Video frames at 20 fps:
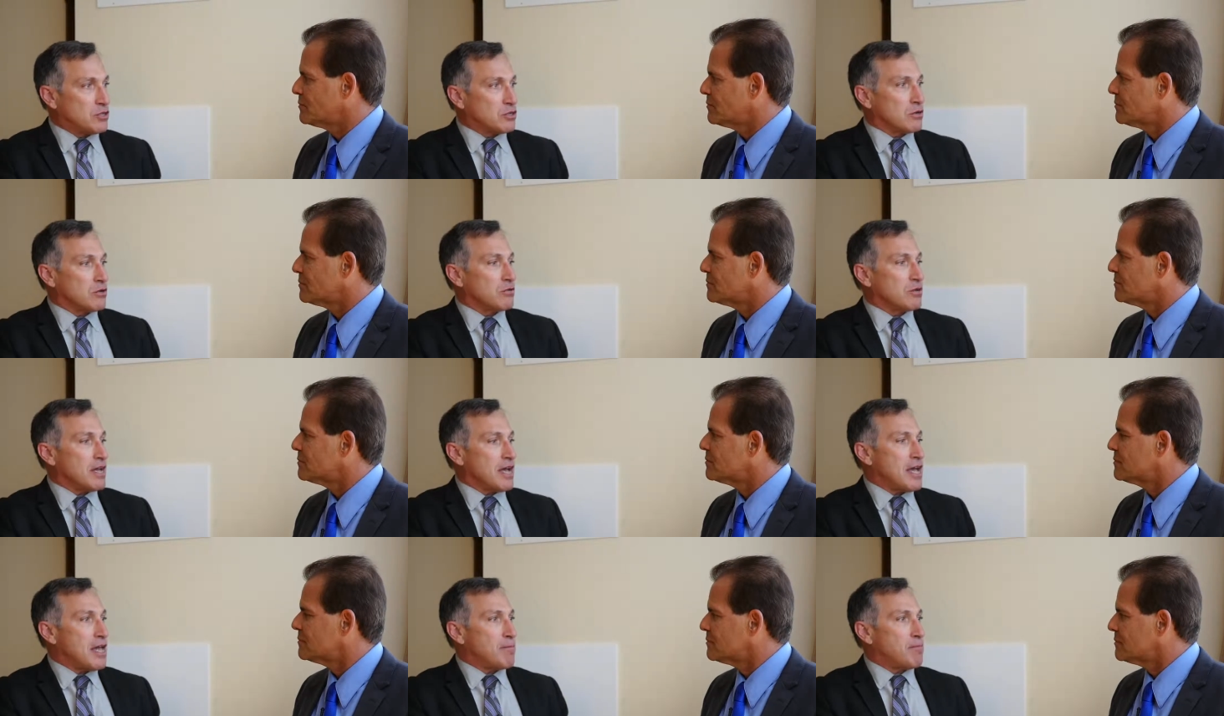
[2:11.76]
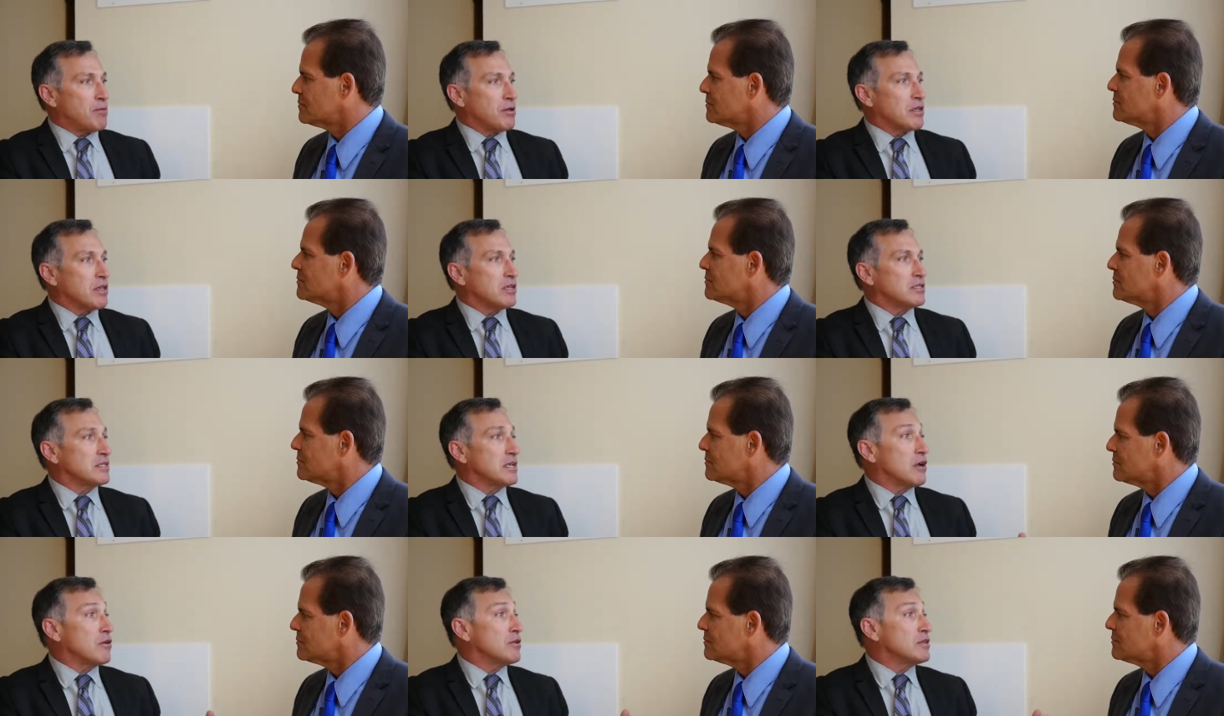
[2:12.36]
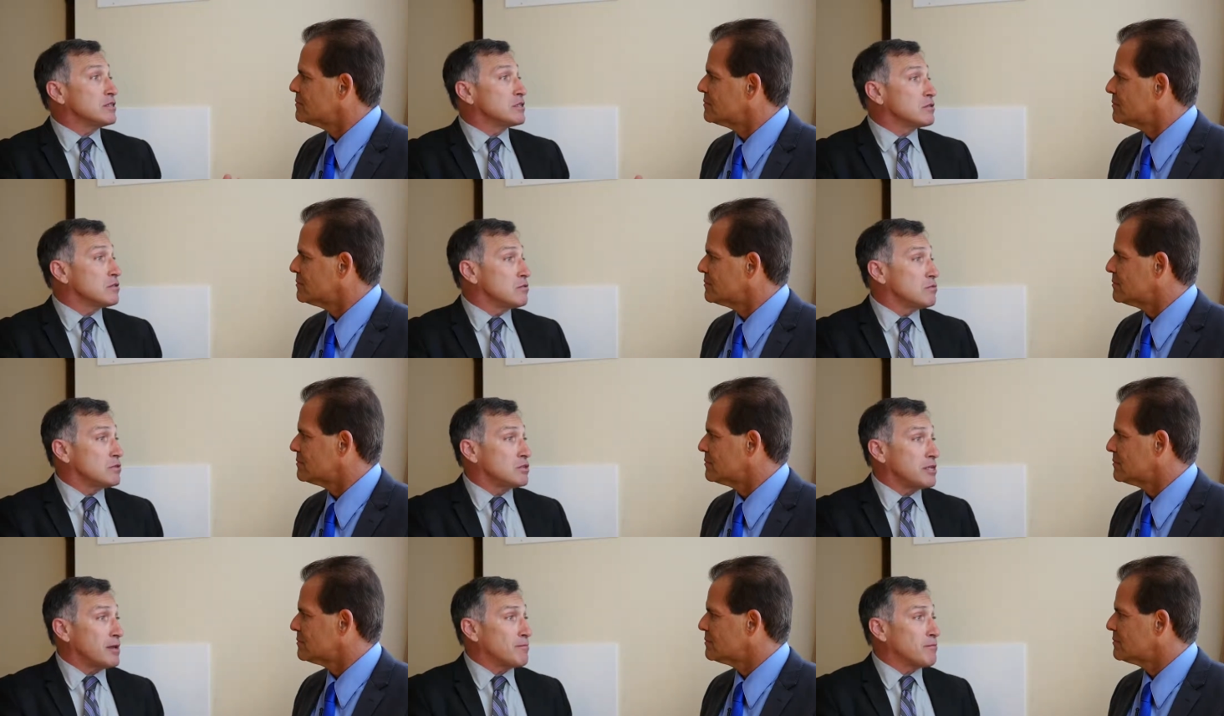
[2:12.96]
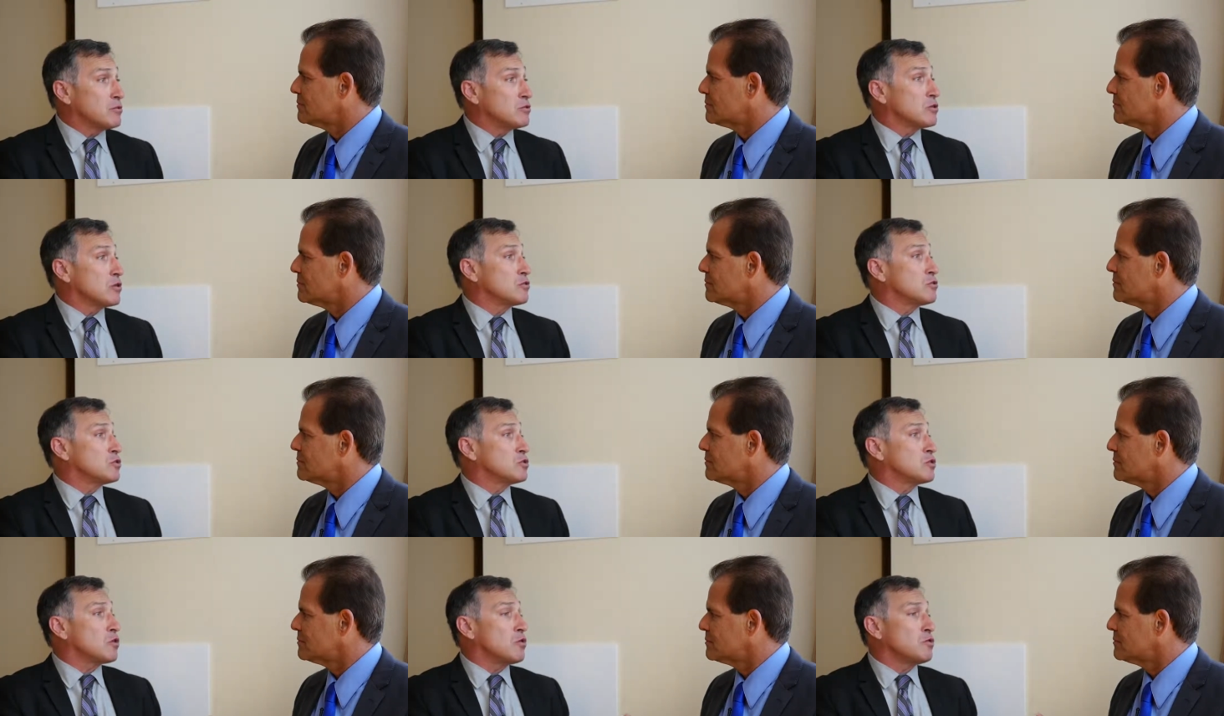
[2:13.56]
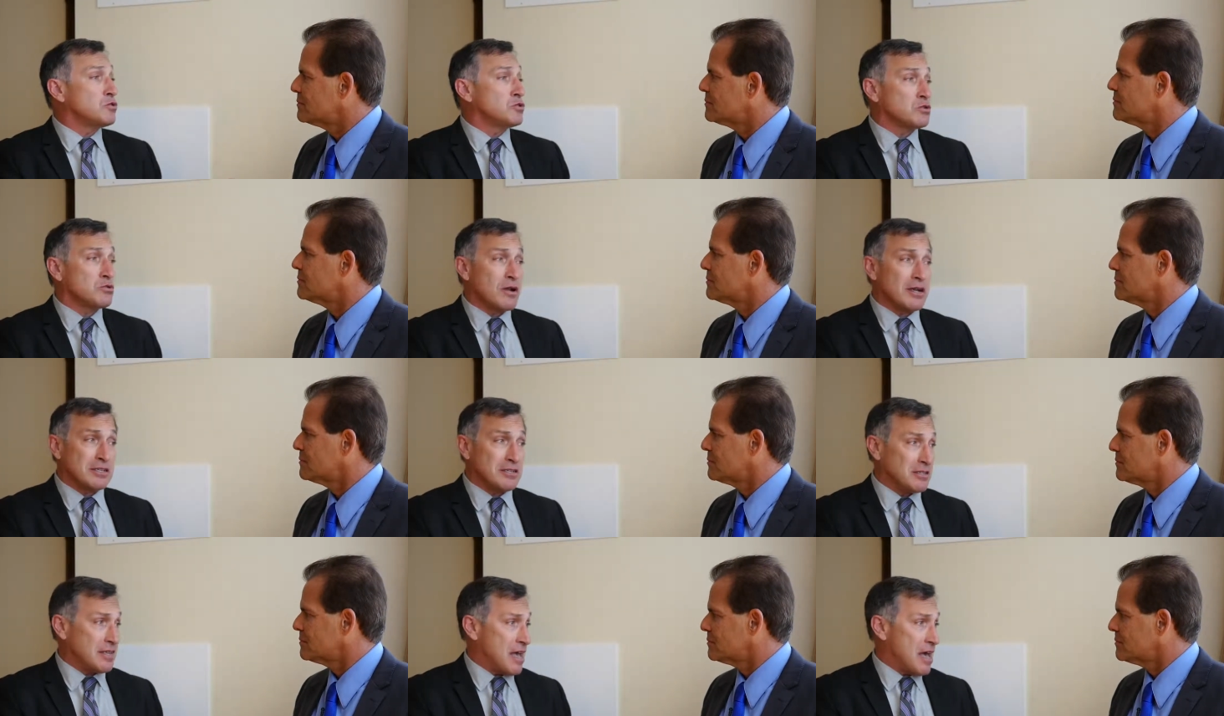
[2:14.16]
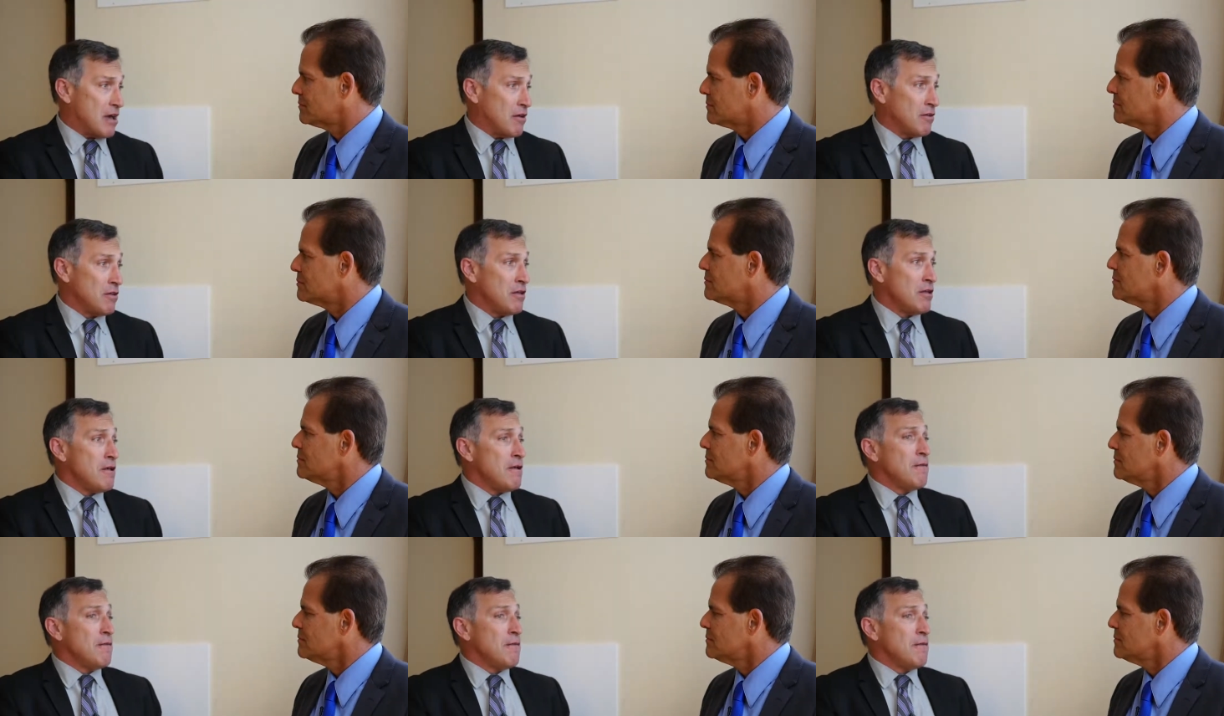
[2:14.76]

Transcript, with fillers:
Speaker 1: sugar diet because our insulin receptors are so stressed out.